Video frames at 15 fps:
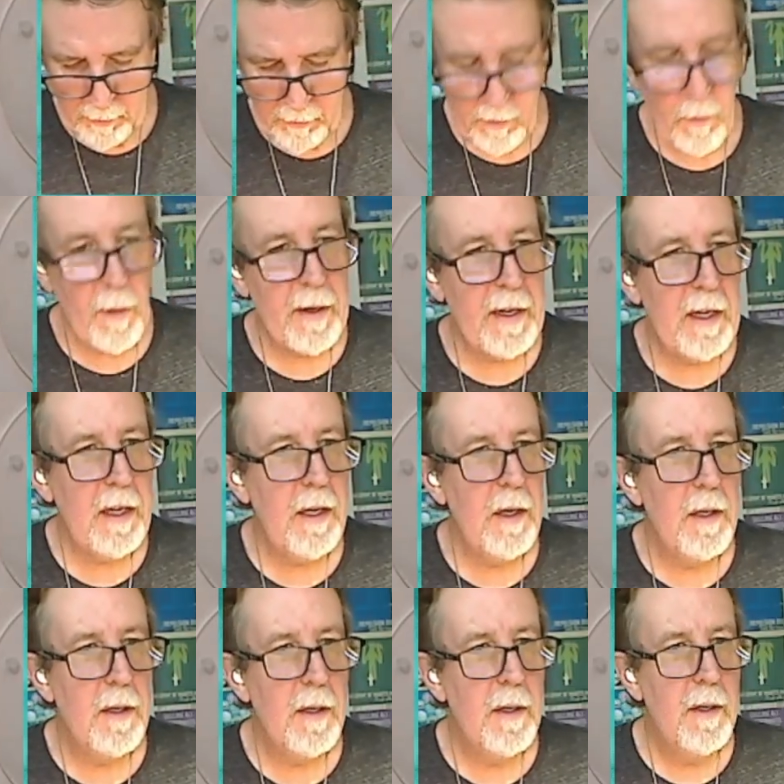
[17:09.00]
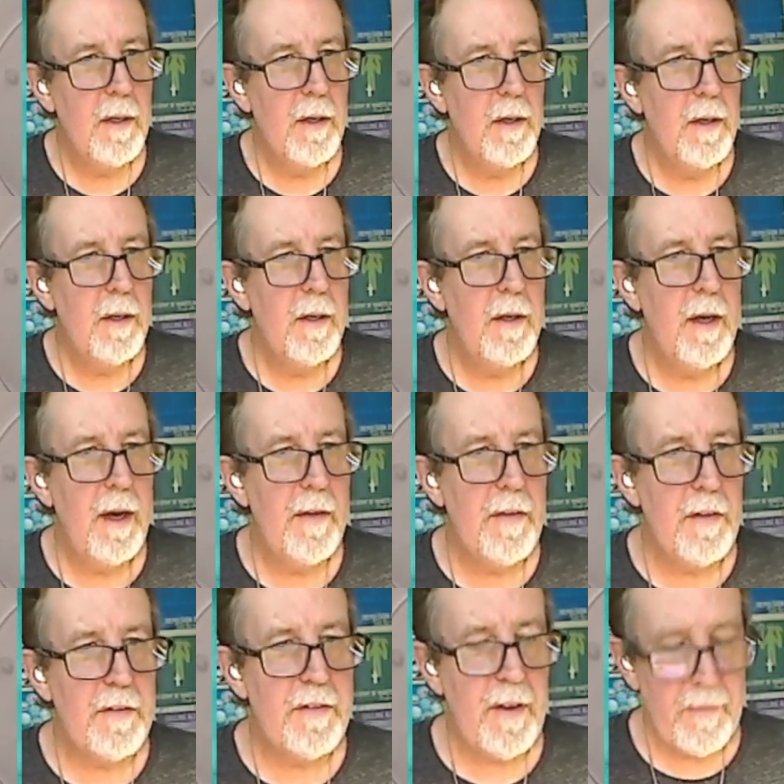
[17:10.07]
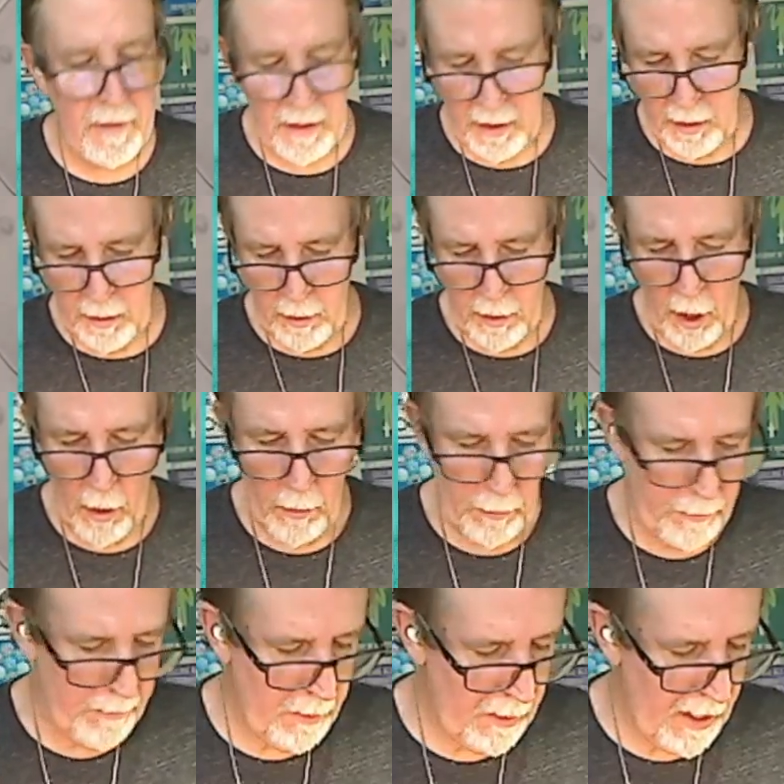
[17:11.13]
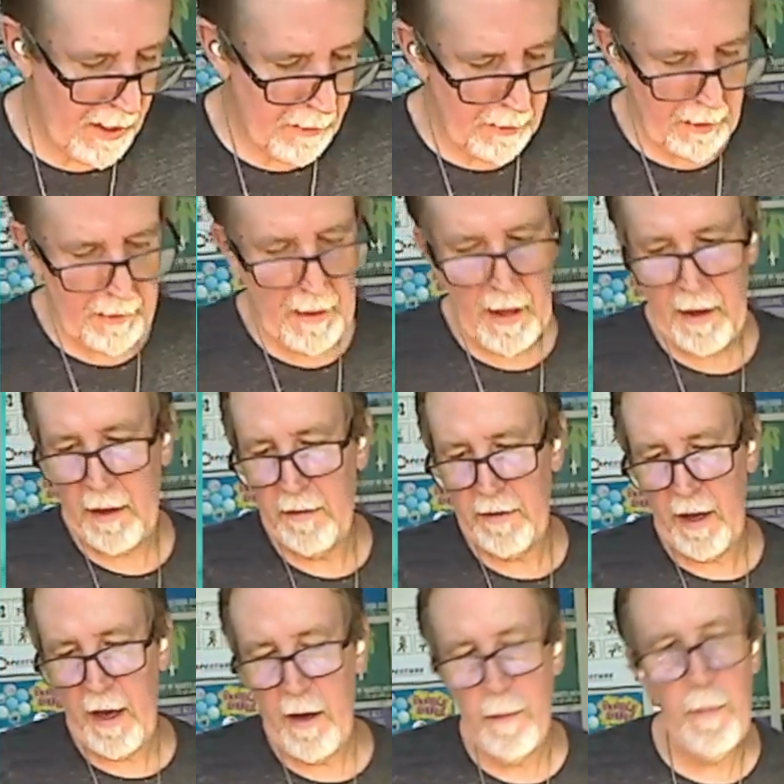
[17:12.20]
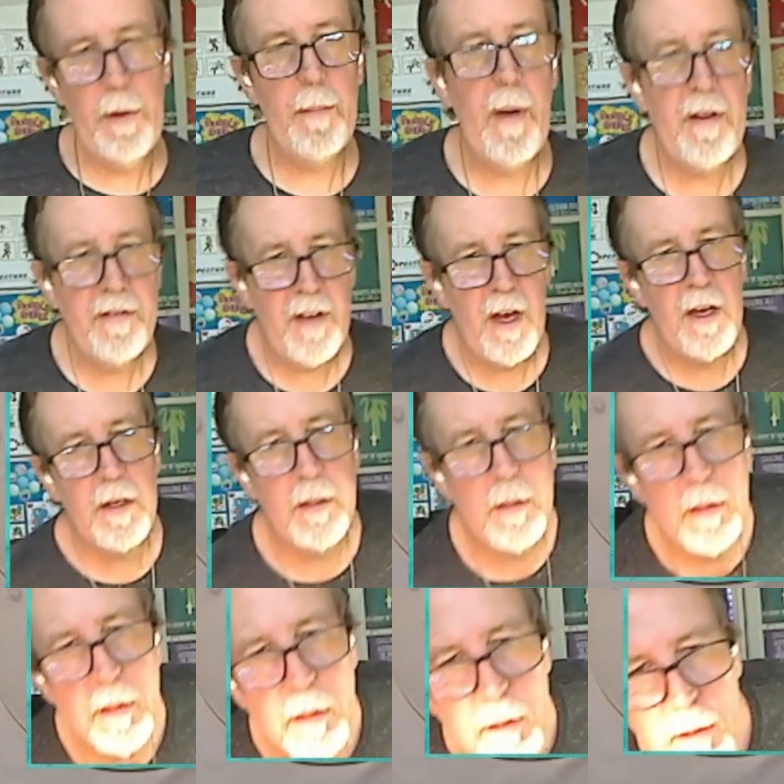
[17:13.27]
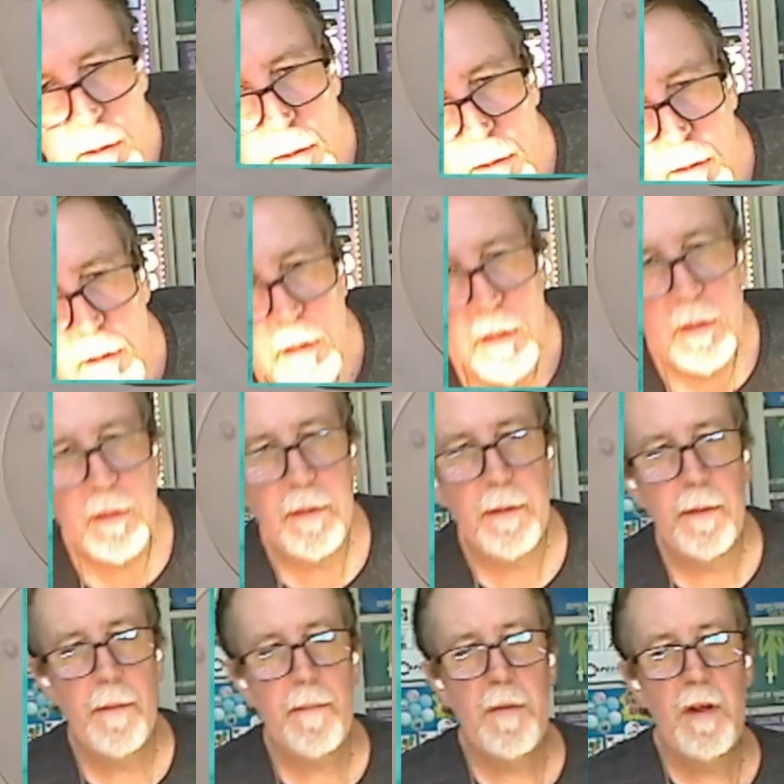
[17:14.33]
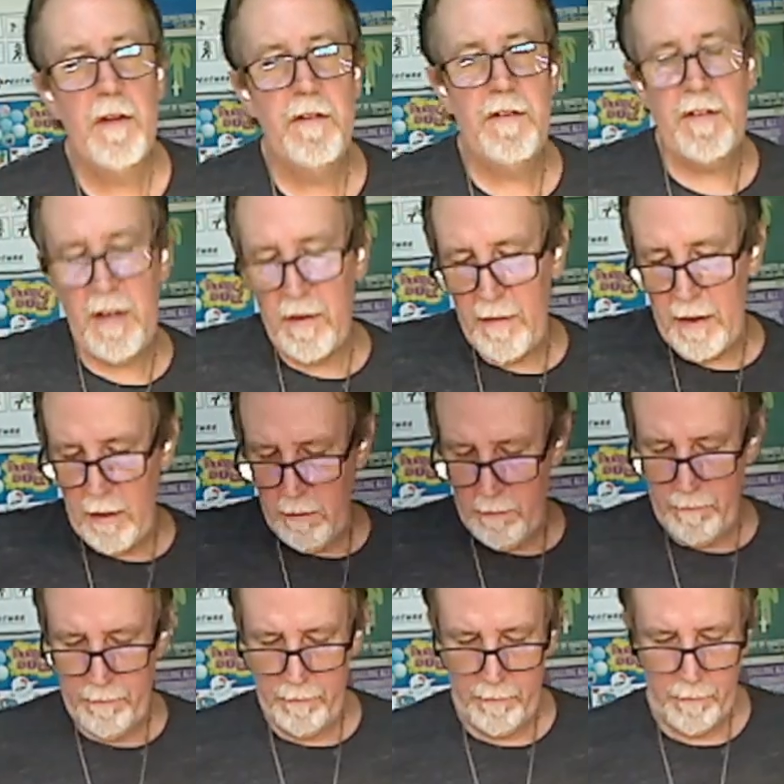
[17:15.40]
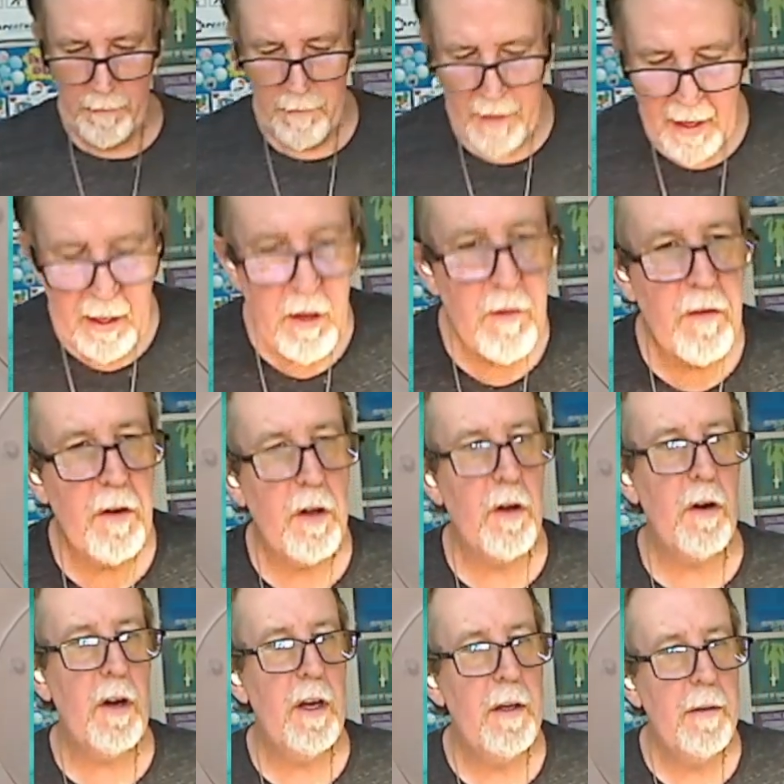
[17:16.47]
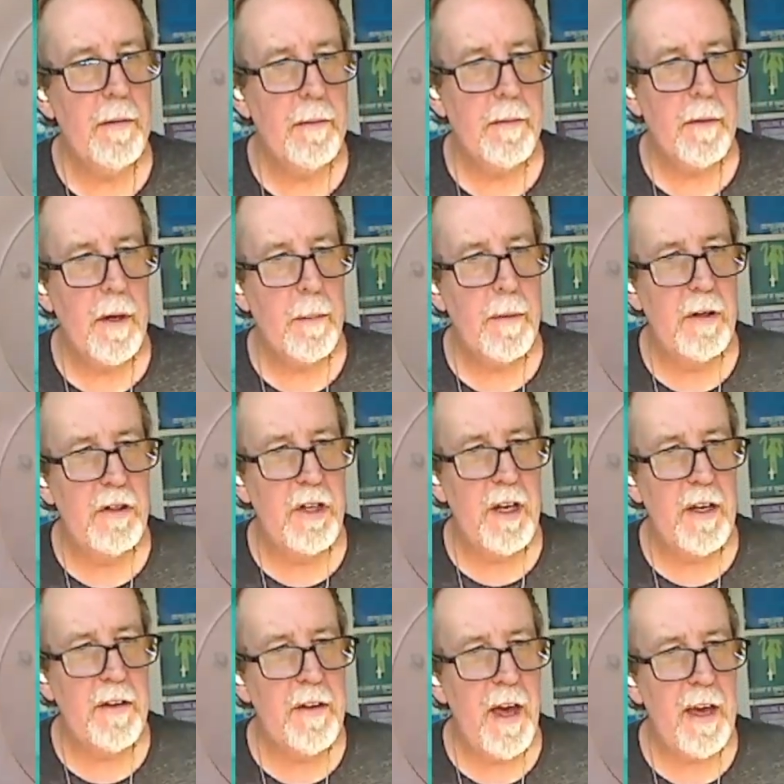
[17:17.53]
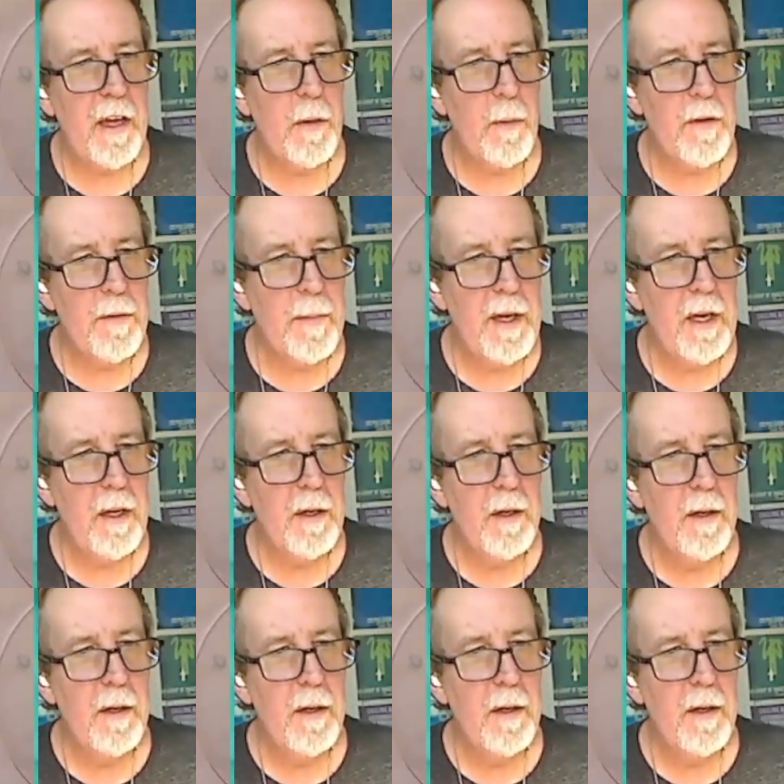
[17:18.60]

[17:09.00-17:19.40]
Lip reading: 20 and the 70. No, you can't look at that because I got to put my sign. Stevie, thank you for lurking. I appreciate you hanging with me.